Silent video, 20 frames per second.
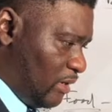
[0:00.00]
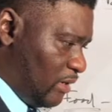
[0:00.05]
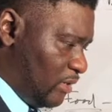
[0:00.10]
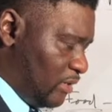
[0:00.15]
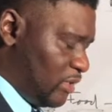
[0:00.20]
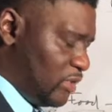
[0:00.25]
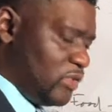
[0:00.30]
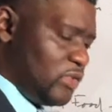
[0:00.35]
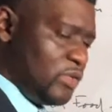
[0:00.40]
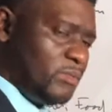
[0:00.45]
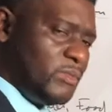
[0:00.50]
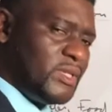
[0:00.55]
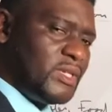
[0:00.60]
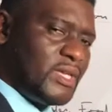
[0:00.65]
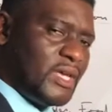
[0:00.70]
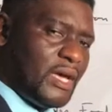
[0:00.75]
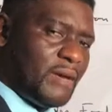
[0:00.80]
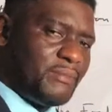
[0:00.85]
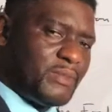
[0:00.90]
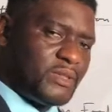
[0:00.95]
The human
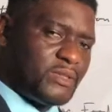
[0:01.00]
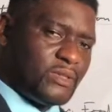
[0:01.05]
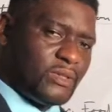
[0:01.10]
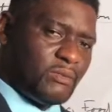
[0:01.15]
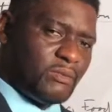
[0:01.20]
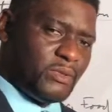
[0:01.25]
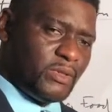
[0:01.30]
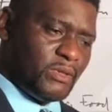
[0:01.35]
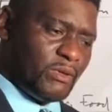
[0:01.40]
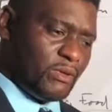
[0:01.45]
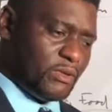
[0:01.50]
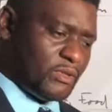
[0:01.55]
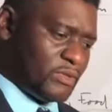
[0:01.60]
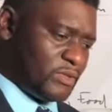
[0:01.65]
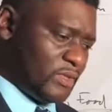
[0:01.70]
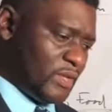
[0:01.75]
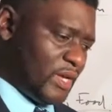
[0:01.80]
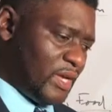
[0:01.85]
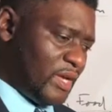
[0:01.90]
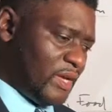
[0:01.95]
capital, we
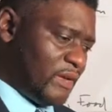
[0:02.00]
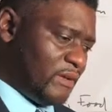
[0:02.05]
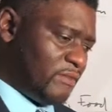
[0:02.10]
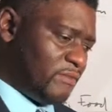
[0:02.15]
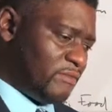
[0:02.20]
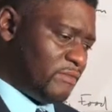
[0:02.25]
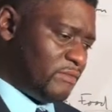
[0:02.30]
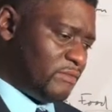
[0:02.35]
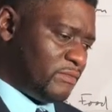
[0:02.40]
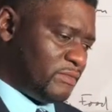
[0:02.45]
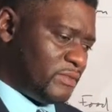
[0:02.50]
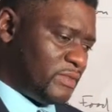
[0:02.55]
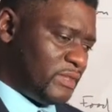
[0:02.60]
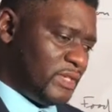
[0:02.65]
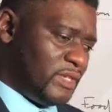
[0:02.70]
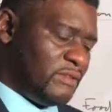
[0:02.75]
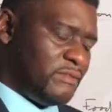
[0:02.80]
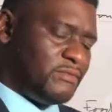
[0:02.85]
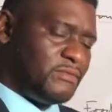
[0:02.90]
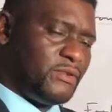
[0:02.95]
also have to
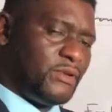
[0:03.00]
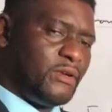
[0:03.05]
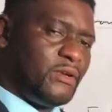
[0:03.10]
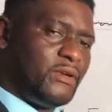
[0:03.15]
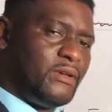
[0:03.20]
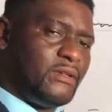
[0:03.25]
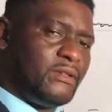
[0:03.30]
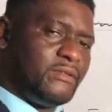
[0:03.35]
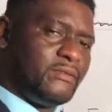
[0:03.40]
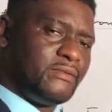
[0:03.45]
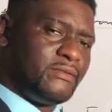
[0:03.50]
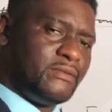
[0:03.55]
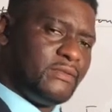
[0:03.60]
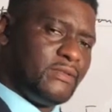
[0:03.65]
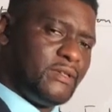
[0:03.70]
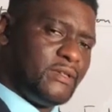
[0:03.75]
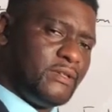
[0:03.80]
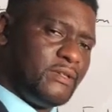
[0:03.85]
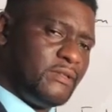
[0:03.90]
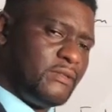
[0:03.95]
evolve
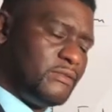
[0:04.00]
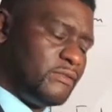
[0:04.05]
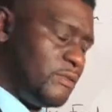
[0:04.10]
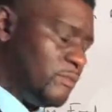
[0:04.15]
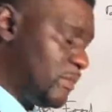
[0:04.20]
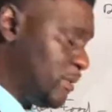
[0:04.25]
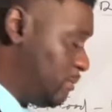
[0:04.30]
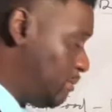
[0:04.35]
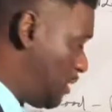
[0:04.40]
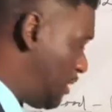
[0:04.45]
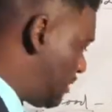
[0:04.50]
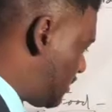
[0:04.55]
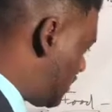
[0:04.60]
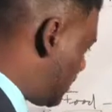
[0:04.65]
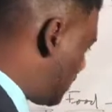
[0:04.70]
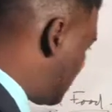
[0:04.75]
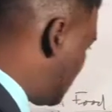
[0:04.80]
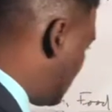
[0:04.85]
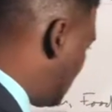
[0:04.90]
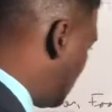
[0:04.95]
from the
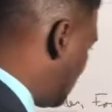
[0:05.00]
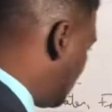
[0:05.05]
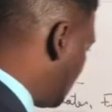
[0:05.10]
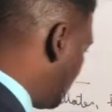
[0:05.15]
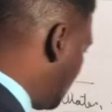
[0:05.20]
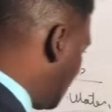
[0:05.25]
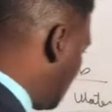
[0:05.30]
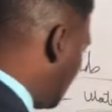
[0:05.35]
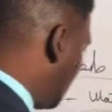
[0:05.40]
basic needs.